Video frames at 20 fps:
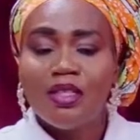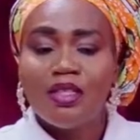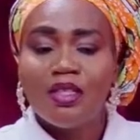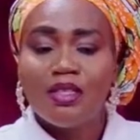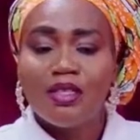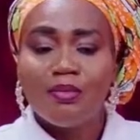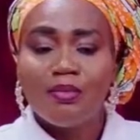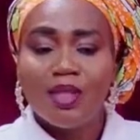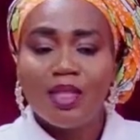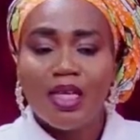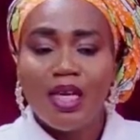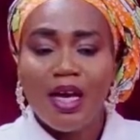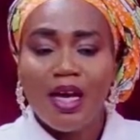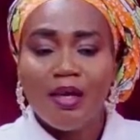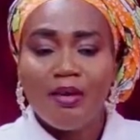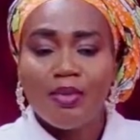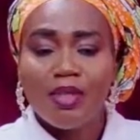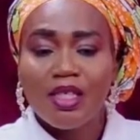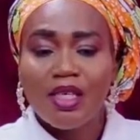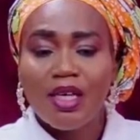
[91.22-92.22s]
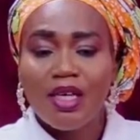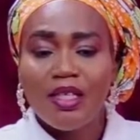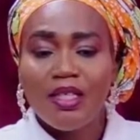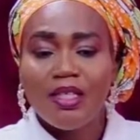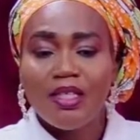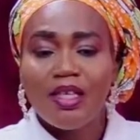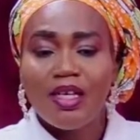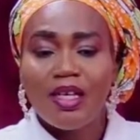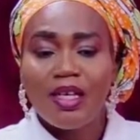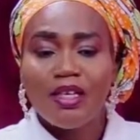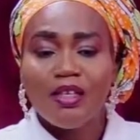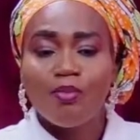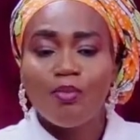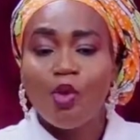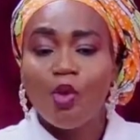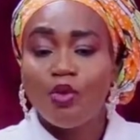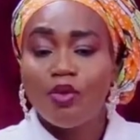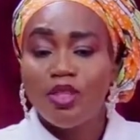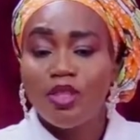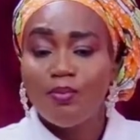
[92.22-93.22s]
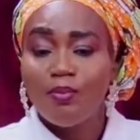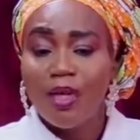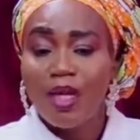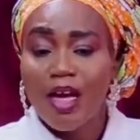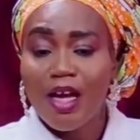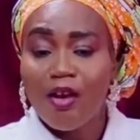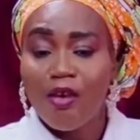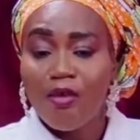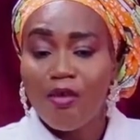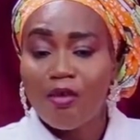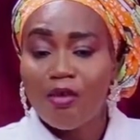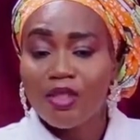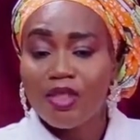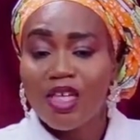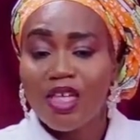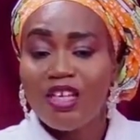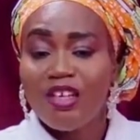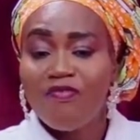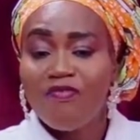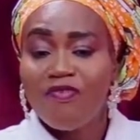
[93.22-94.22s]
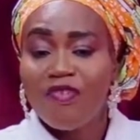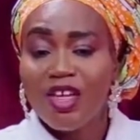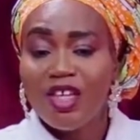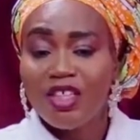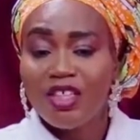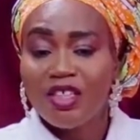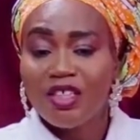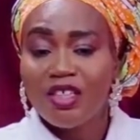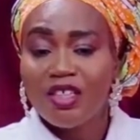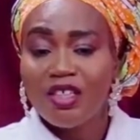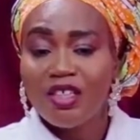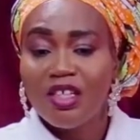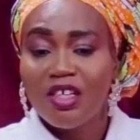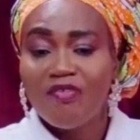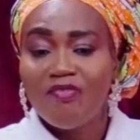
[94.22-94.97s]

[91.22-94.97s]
Sometimes Candida can multiply and cause an infection